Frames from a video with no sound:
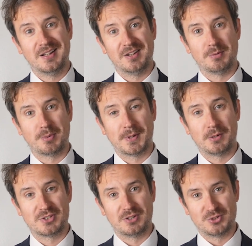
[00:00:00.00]
and the
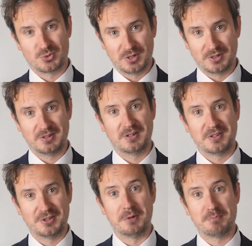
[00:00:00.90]
proposals were
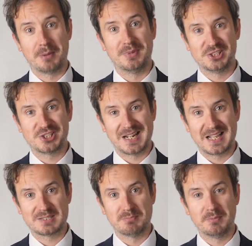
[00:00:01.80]
published
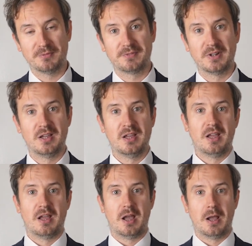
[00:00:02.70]
last month.
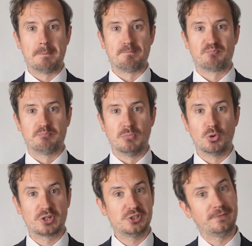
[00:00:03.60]

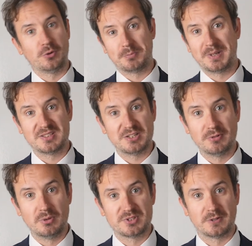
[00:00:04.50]
Mortgage affordability
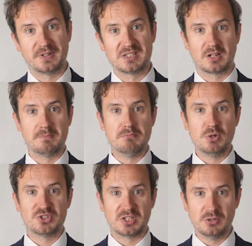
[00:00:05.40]
rules, so things like
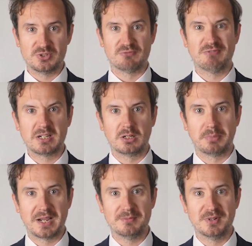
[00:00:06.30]
mooting using rental
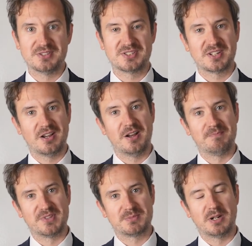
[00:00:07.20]
payments
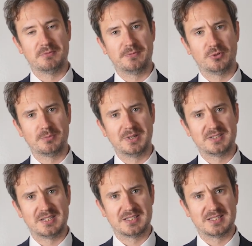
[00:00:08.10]
as part of affordability